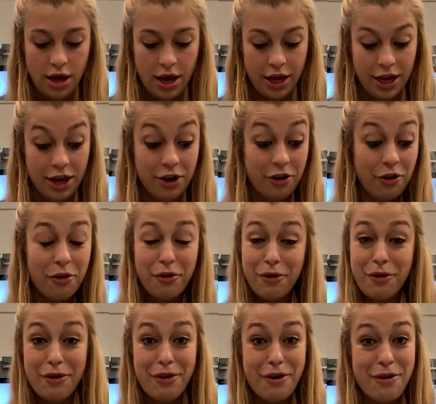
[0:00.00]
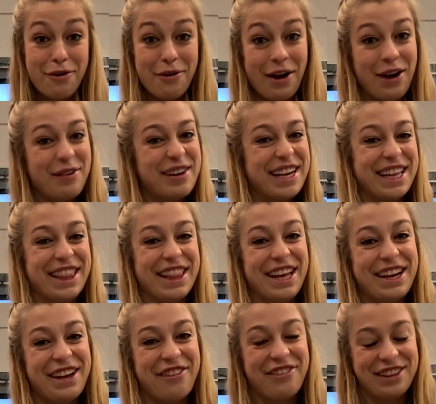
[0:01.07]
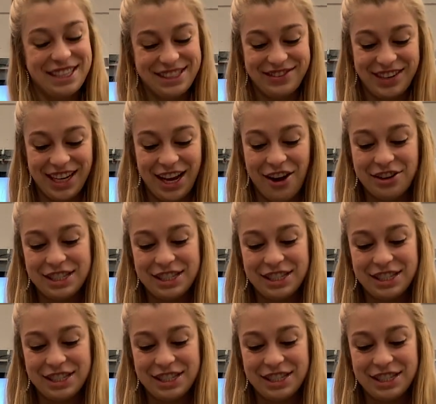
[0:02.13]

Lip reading: And oh, I'm getting lucky for this video.